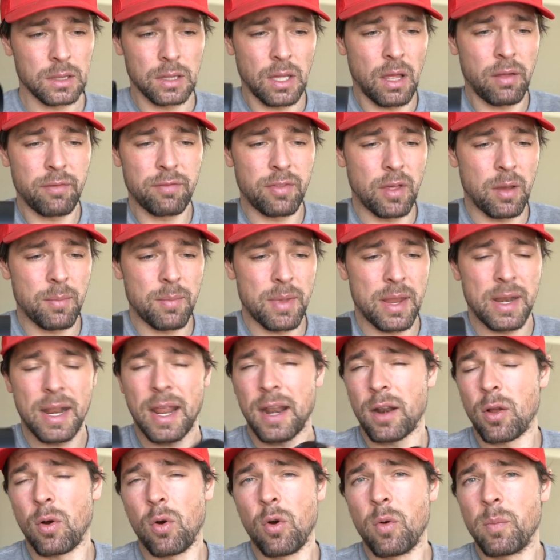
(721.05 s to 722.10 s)
Love them, and
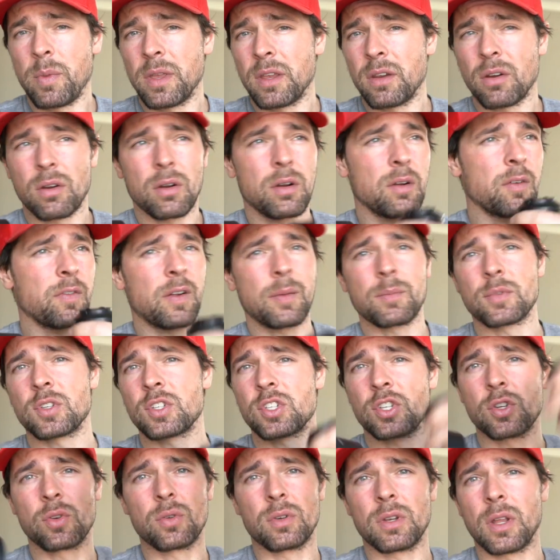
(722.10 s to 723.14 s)
at home here, or if I'm
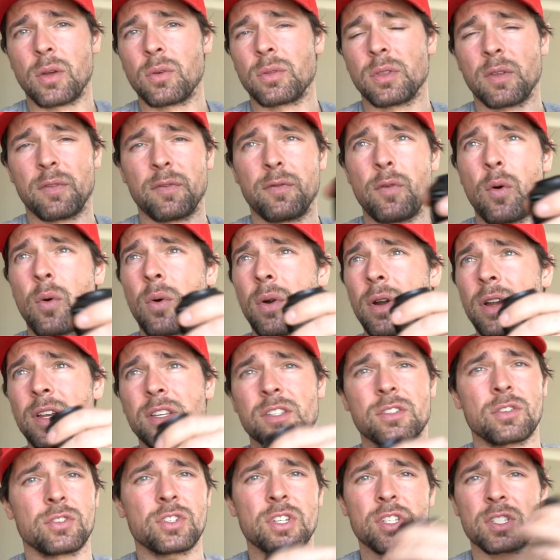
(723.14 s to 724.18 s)
shooting out in the
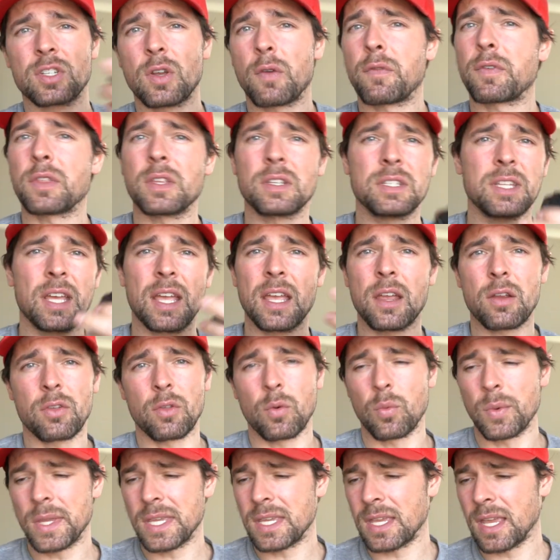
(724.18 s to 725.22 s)
forest or just out for the day or
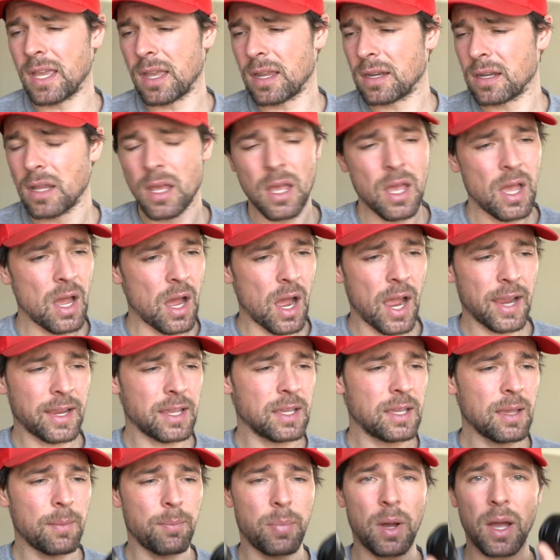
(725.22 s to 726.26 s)
the weekend, I
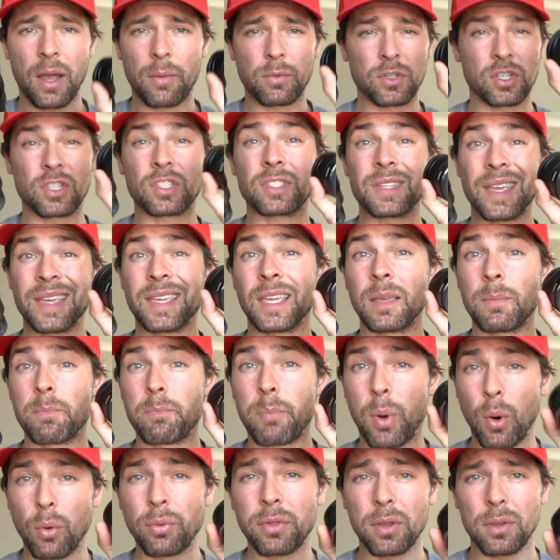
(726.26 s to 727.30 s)
could get by with just taking
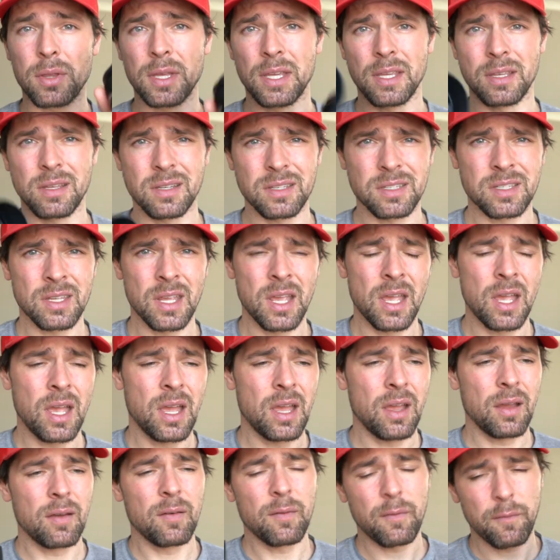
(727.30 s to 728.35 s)
both of these.
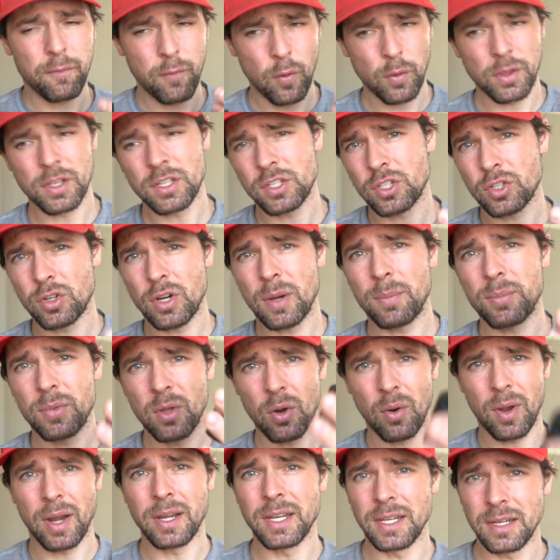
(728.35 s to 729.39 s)
For this trip
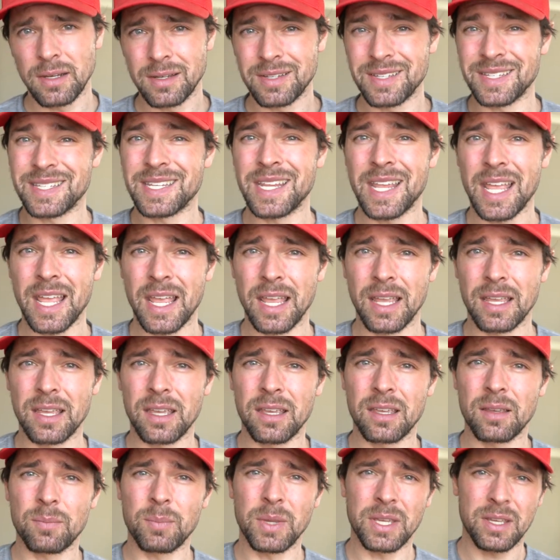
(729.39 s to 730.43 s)
though, I needed to take,
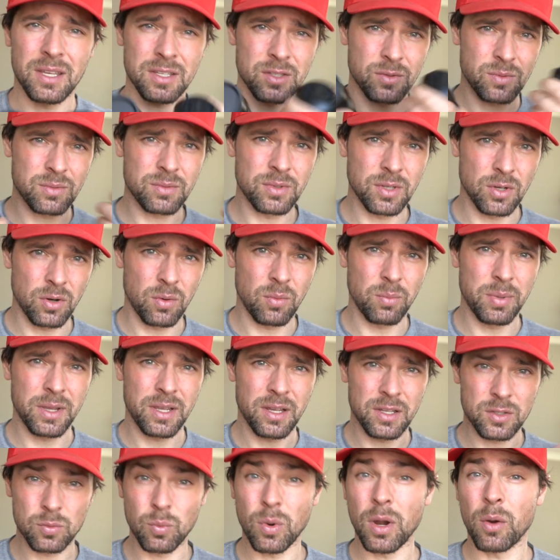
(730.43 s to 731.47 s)
because
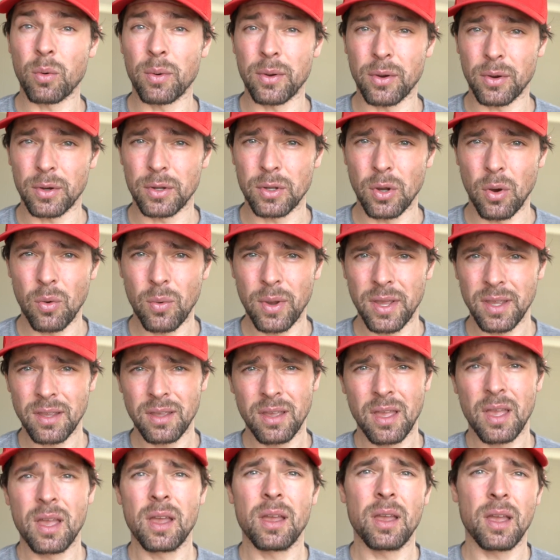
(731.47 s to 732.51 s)
where we were
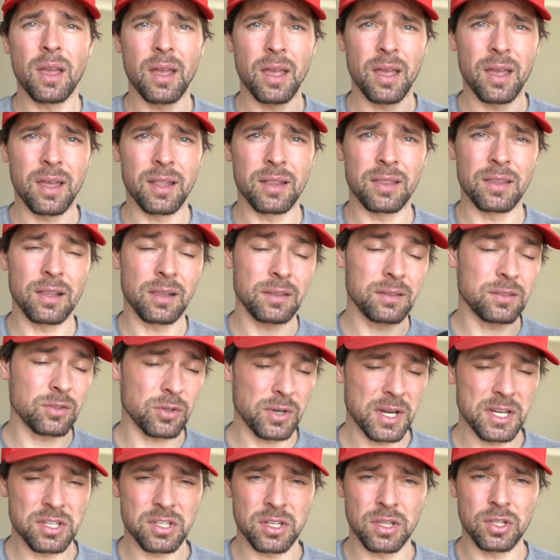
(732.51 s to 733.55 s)
going and the
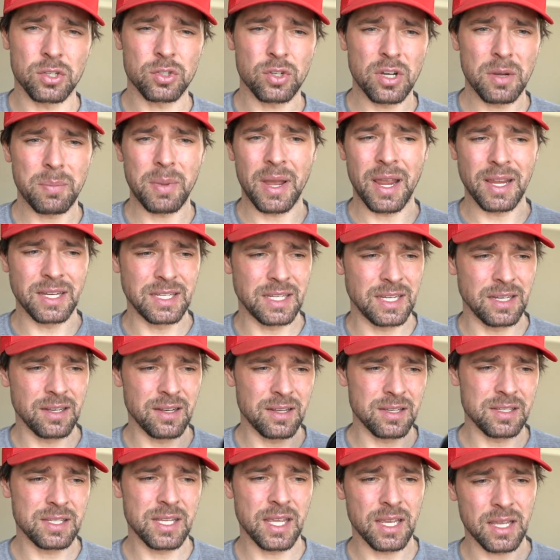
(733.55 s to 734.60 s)
duration of the trip, I
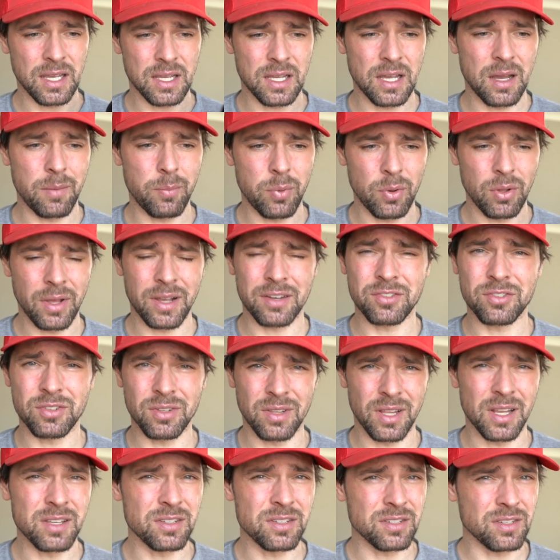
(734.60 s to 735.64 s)
needed to take a couple
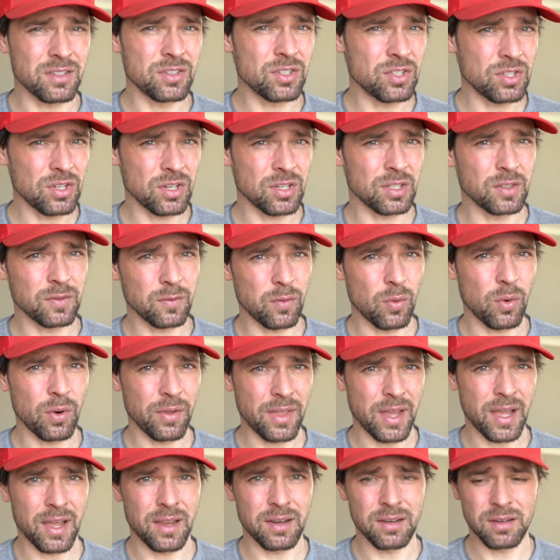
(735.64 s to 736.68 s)
extra lenses just for
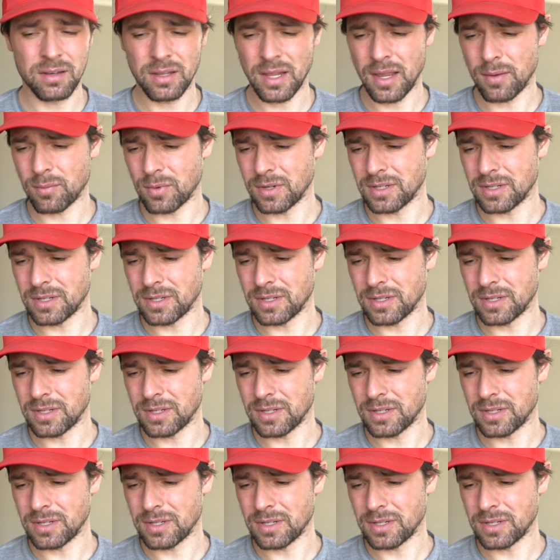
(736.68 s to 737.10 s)
that